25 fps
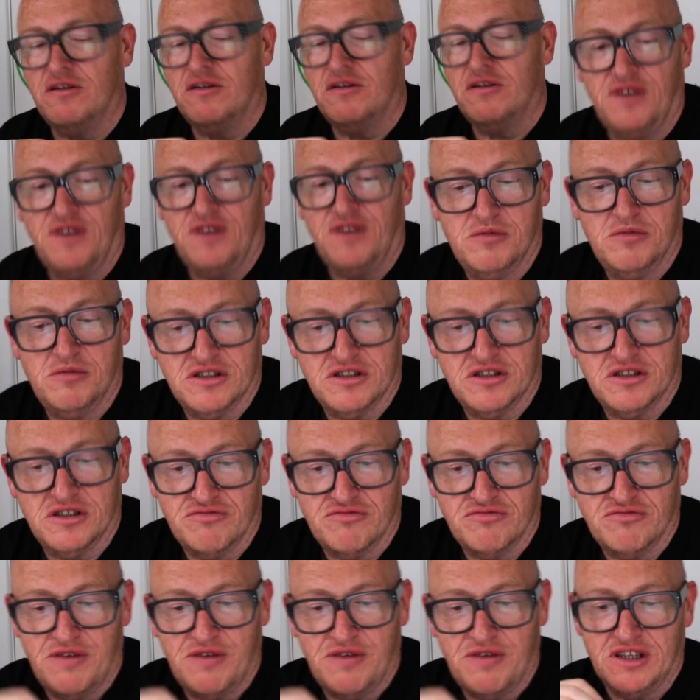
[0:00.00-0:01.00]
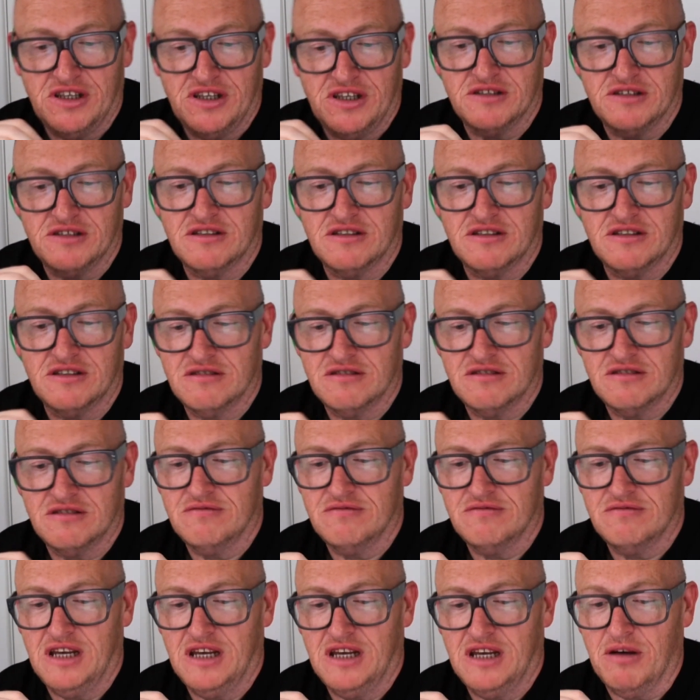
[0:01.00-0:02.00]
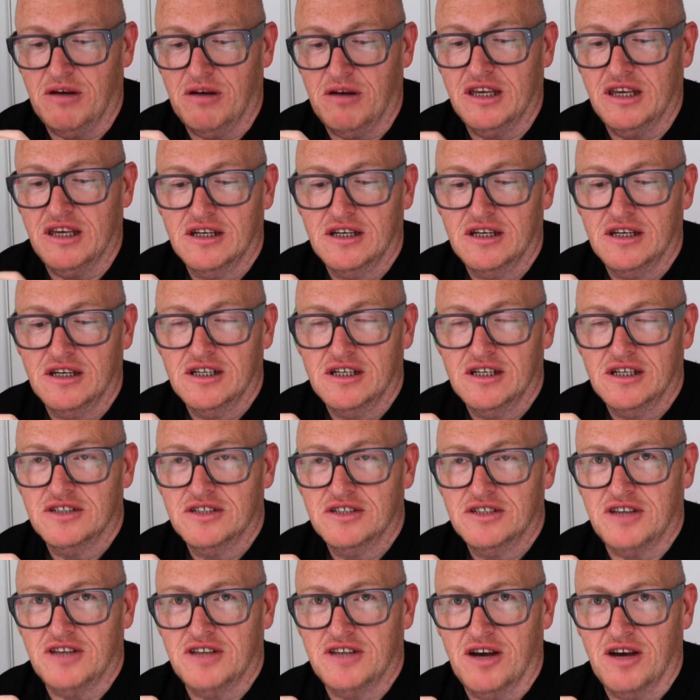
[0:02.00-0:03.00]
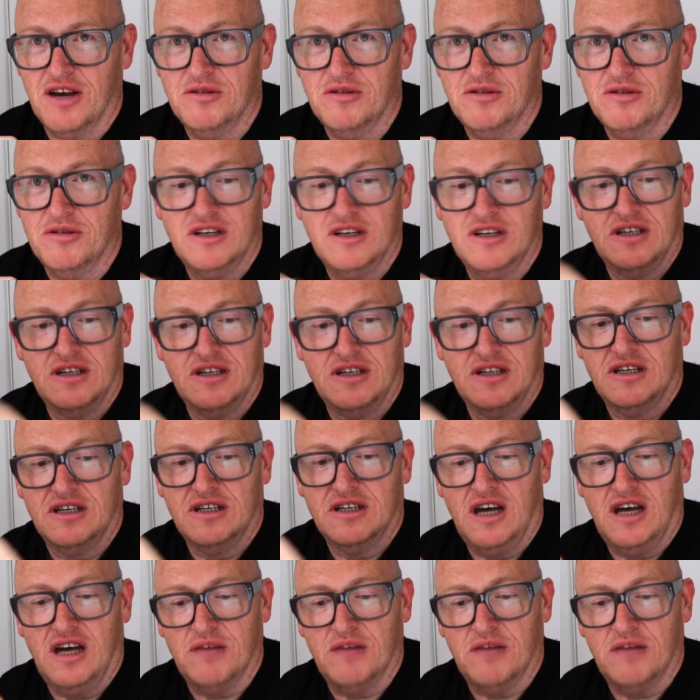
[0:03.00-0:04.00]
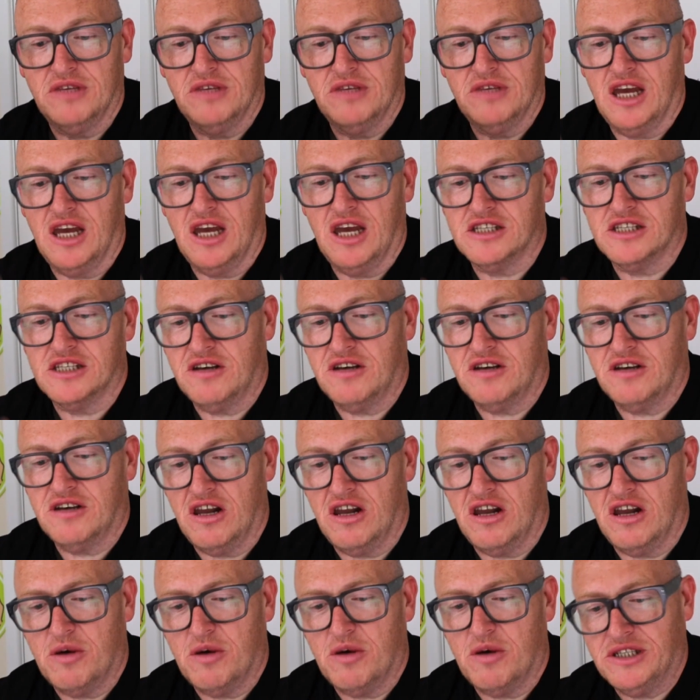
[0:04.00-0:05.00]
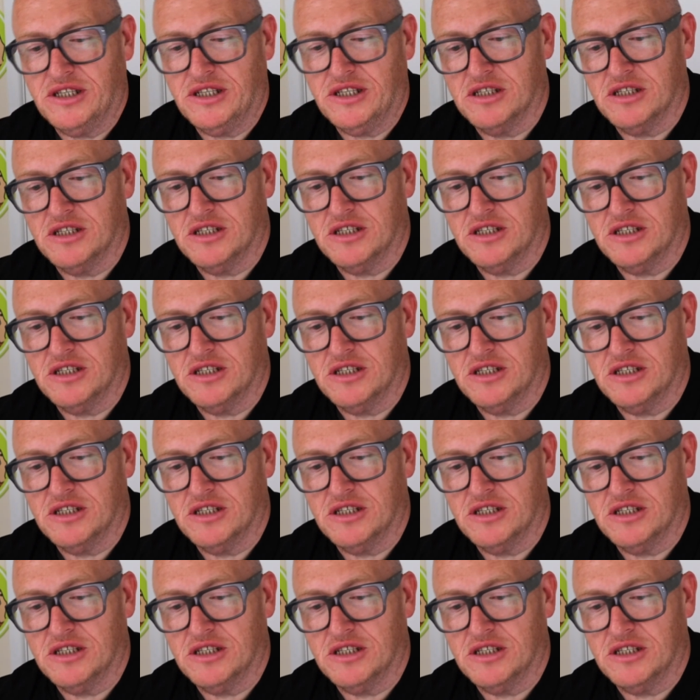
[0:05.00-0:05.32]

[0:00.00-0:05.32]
filming, just revving his... Anyway, so, yeah, there's a couple of questions.